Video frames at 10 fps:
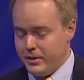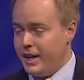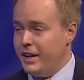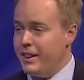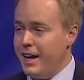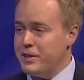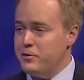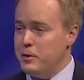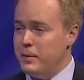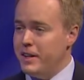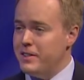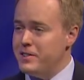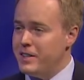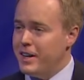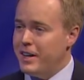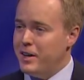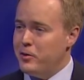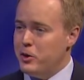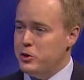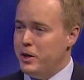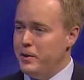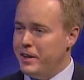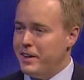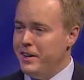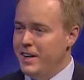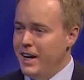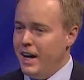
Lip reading: to kind of the last few minutes of our show here,